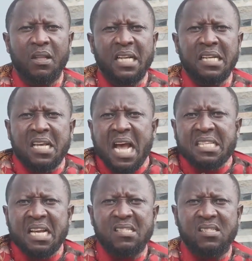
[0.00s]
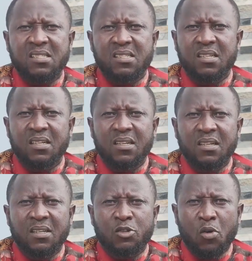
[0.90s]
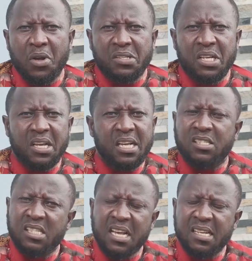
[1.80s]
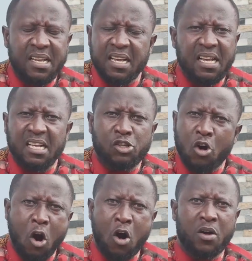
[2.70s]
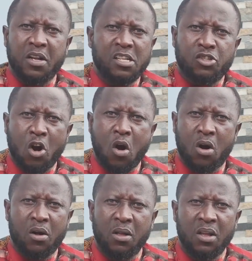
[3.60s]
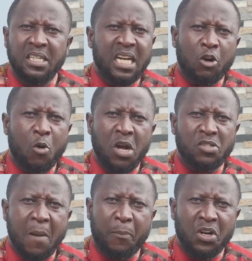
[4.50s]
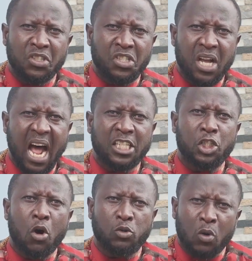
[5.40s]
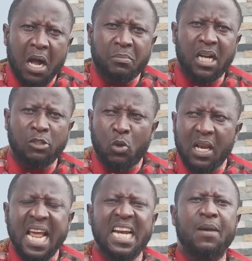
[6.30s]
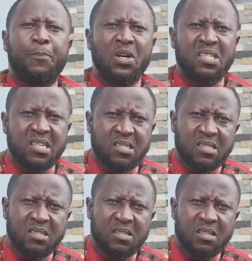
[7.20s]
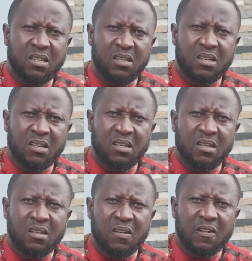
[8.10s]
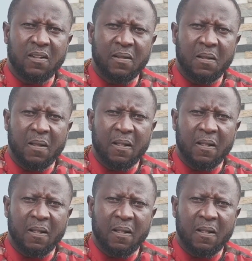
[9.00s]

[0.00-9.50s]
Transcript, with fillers: That's the essence. So it's wrong. It's wrong. Hilda Dokubo is not a politician, and she don't want to come down to learn the politics. Okay, let me ask.